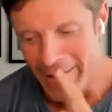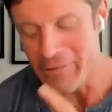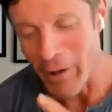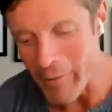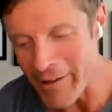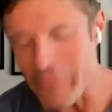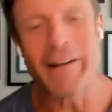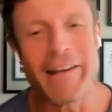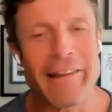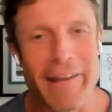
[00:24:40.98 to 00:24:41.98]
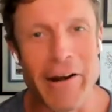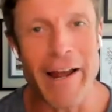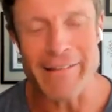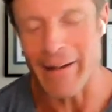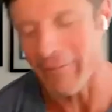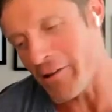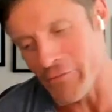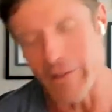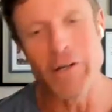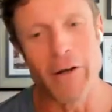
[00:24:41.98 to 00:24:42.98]
So it's funny that you're asking. I've got
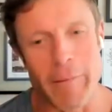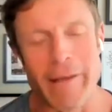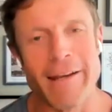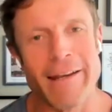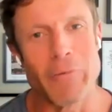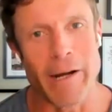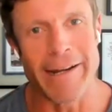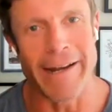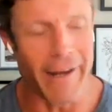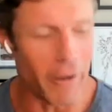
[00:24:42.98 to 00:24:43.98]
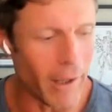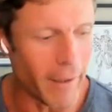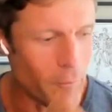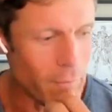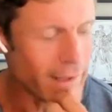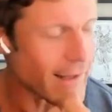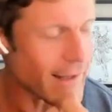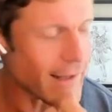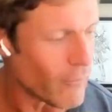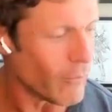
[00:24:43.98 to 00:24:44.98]
this video I'm editing right now, because
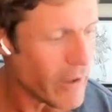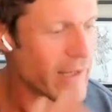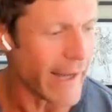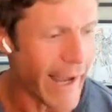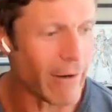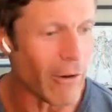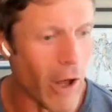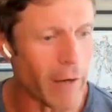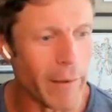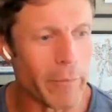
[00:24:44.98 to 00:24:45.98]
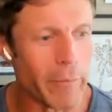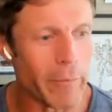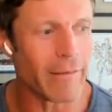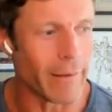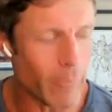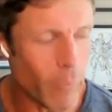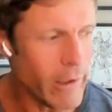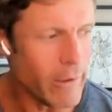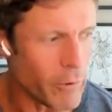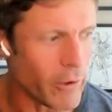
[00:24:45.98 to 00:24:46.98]
I recently had a lot of people ask me,
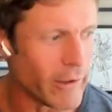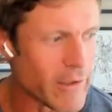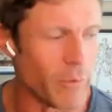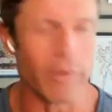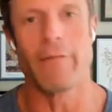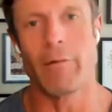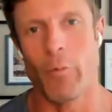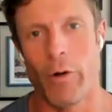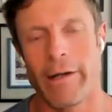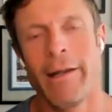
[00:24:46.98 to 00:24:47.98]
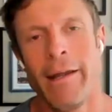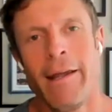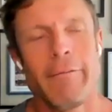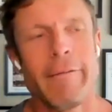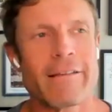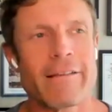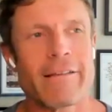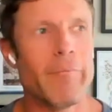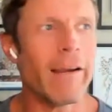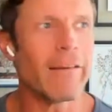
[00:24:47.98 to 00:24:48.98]
like, what do you put in your smoothie every morning?
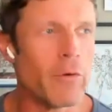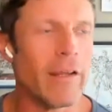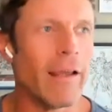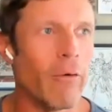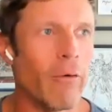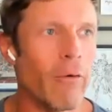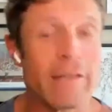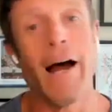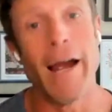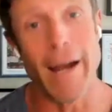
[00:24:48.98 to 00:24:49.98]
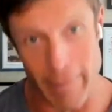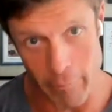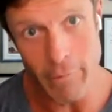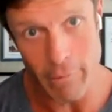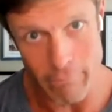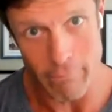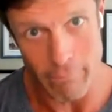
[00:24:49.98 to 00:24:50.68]
because my smoothie over time